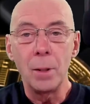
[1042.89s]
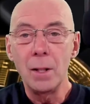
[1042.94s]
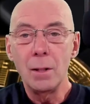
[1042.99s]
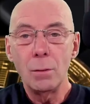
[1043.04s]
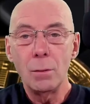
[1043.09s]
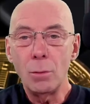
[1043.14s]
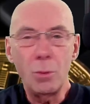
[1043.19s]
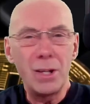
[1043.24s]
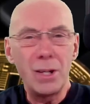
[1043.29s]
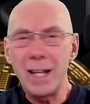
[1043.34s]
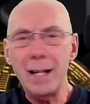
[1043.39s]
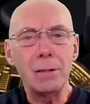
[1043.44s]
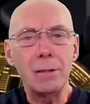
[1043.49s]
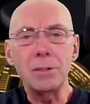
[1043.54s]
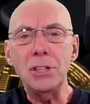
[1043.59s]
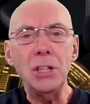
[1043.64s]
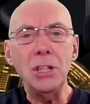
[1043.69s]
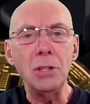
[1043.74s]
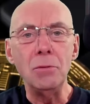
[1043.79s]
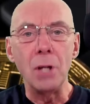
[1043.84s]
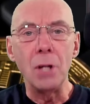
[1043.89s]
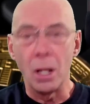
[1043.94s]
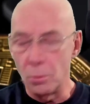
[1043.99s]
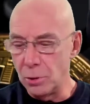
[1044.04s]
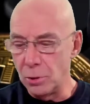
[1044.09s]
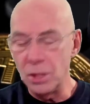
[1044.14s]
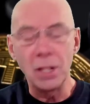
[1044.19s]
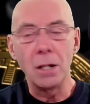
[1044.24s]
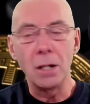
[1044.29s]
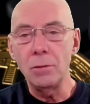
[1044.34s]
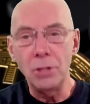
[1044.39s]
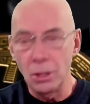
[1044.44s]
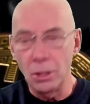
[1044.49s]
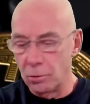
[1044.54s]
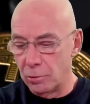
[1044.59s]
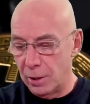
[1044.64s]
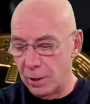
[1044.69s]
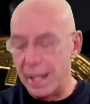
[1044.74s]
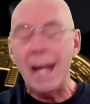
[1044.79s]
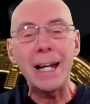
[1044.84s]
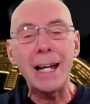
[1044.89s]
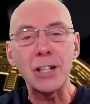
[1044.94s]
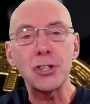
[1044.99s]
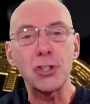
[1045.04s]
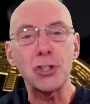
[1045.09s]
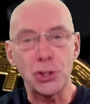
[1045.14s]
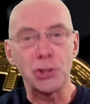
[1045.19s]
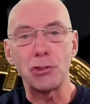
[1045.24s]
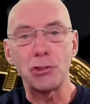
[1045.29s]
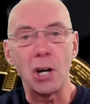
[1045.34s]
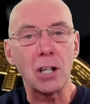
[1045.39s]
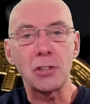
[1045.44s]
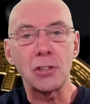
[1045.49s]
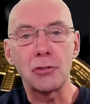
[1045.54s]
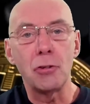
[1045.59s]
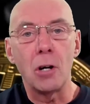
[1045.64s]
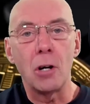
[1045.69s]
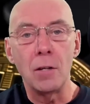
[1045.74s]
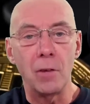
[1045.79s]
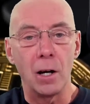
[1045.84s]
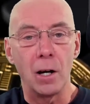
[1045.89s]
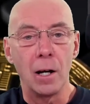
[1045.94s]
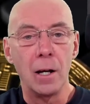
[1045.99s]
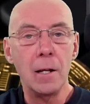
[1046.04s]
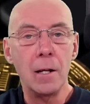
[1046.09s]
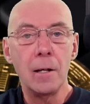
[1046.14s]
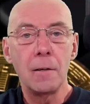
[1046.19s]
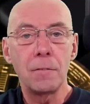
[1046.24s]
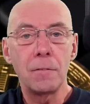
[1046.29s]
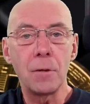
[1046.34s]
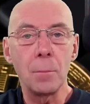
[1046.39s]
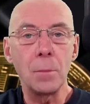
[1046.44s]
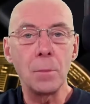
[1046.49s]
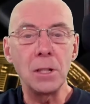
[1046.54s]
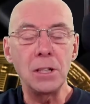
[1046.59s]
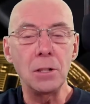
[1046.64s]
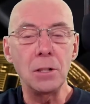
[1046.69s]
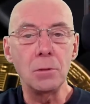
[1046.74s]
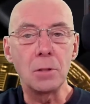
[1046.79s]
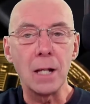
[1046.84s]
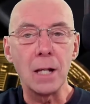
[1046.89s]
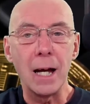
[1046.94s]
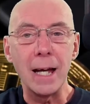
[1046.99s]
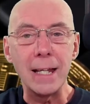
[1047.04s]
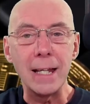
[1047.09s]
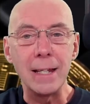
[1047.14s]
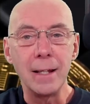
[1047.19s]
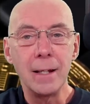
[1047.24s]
What the hell do you know? You're an ex-truck driver from the UK.